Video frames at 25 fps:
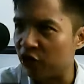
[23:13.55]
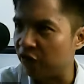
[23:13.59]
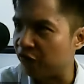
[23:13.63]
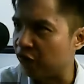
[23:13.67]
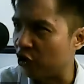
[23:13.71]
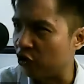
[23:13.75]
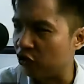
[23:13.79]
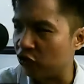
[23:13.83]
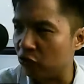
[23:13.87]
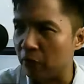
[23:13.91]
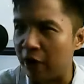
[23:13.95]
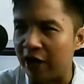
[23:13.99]
in
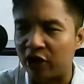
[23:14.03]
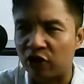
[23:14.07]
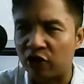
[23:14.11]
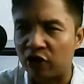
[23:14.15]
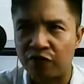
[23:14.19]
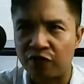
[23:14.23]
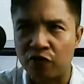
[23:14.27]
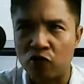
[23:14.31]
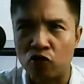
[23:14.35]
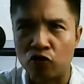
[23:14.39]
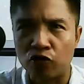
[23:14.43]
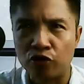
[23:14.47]
front of the
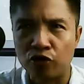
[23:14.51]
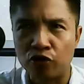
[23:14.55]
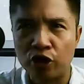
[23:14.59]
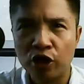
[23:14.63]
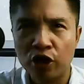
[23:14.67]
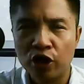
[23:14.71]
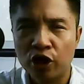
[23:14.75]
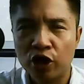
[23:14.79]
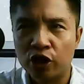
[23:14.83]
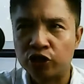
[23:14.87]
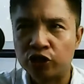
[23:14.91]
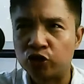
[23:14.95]
microphone,
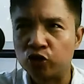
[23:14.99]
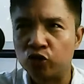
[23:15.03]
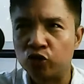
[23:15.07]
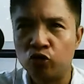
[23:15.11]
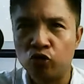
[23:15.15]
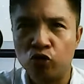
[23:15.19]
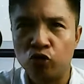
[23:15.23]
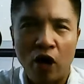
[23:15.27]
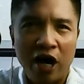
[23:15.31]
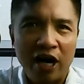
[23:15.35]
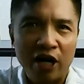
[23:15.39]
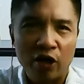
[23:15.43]
to
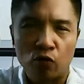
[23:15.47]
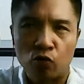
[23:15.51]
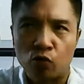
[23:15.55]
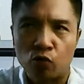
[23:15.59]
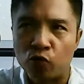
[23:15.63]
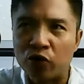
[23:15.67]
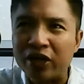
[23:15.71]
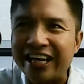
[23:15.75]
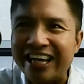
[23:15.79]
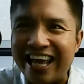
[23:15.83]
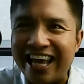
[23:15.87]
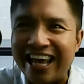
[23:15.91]
who I
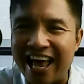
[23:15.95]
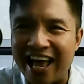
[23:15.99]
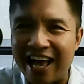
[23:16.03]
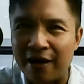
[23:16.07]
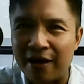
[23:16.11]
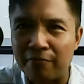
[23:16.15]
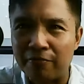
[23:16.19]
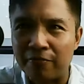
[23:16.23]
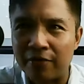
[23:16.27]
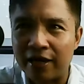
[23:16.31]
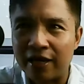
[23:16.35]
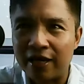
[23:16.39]
really
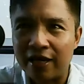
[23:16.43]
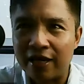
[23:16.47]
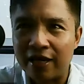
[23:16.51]
am